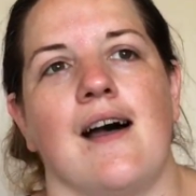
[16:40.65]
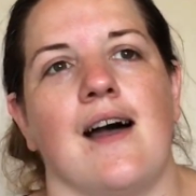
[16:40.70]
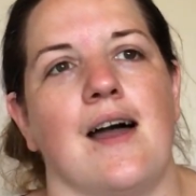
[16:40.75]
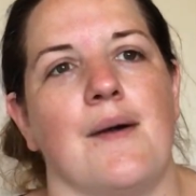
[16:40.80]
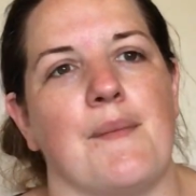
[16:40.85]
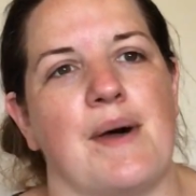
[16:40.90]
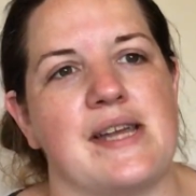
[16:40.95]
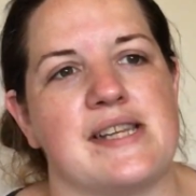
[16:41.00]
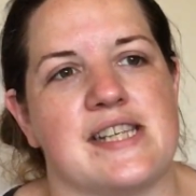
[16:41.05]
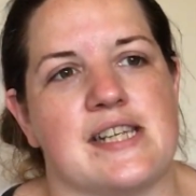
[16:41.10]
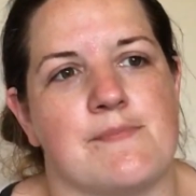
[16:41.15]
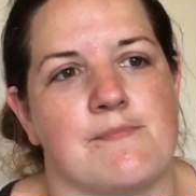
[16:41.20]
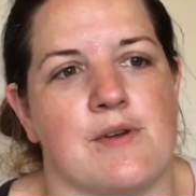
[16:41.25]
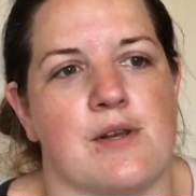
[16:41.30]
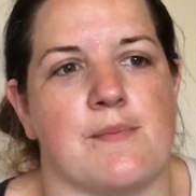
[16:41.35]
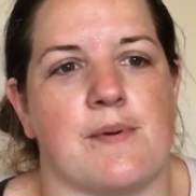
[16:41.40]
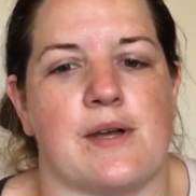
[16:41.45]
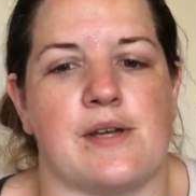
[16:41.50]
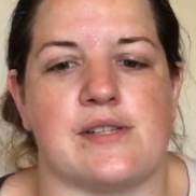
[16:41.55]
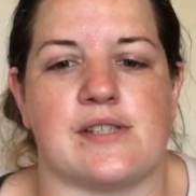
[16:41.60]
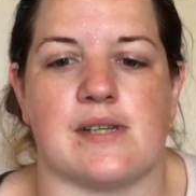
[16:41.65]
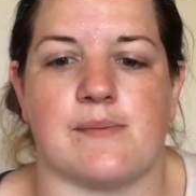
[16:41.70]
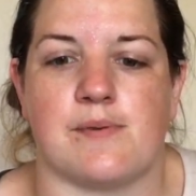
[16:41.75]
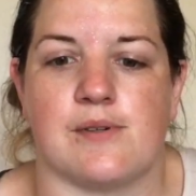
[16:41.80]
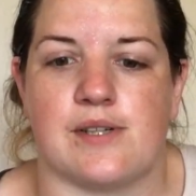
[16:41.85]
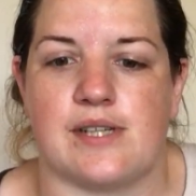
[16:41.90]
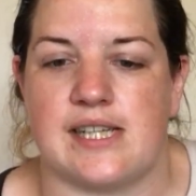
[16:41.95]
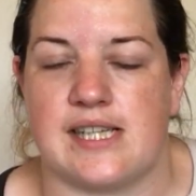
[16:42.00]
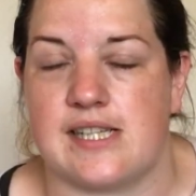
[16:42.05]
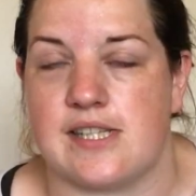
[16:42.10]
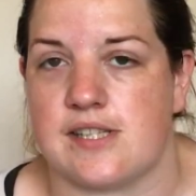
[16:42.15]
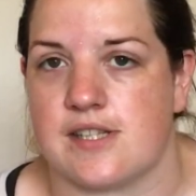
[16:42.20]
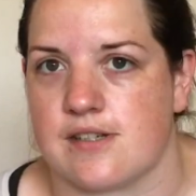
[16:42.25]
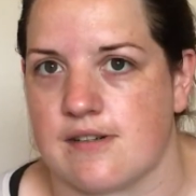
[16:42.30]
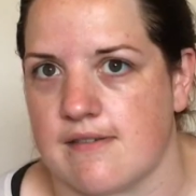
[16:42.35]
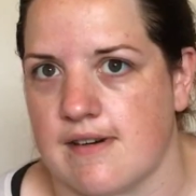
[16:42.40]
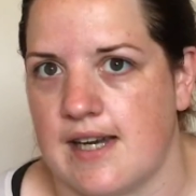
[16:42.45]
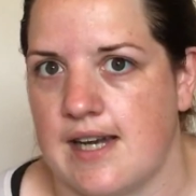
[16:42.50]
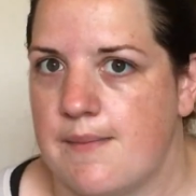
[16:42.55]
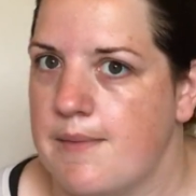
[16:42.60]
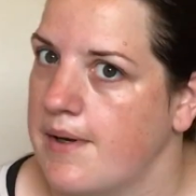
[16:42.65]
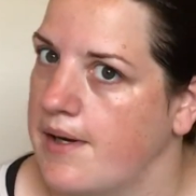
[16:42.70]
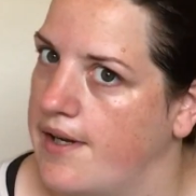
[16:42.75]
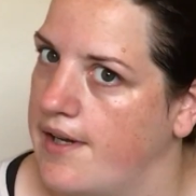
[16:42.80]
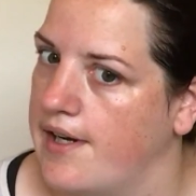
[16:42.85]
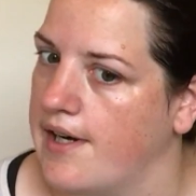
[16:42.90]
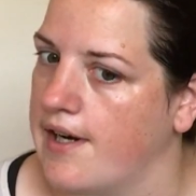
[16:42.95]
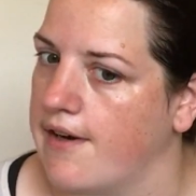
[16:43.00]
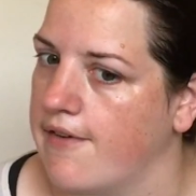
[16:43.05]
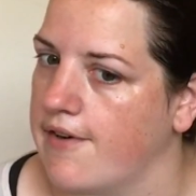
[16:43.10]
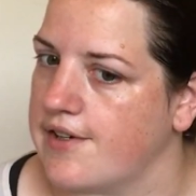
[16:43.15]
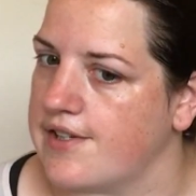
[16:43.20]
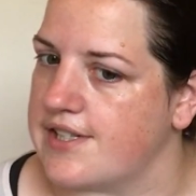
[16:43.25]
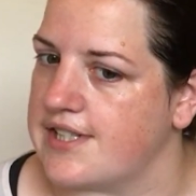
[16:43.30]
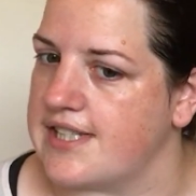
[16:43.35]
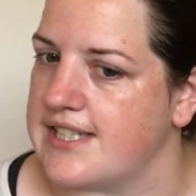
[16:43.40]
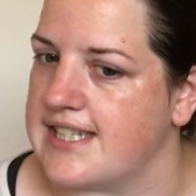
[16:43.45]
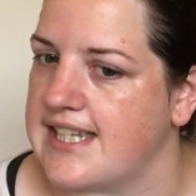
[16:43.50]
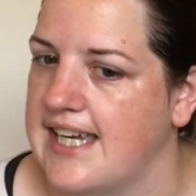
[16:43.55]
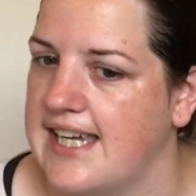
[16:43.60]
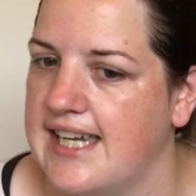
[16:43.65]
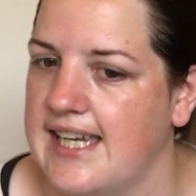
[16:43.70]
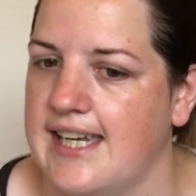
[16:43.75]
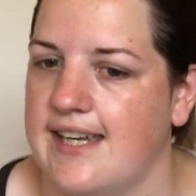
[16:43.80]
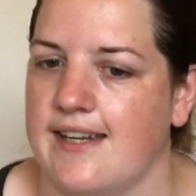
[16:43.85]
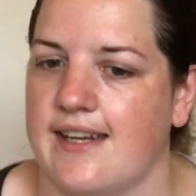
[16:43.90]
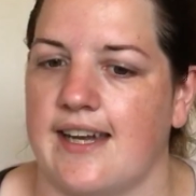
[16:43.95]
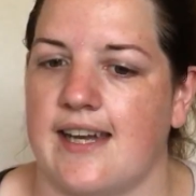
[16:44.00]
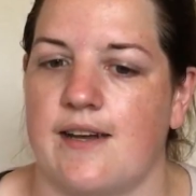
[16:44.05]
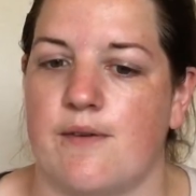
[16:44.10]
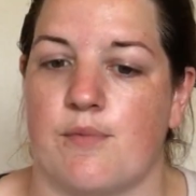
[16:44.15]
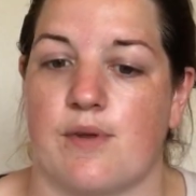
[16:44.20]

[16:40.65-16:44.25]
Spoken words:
I did put a post up on Instagram earlier on today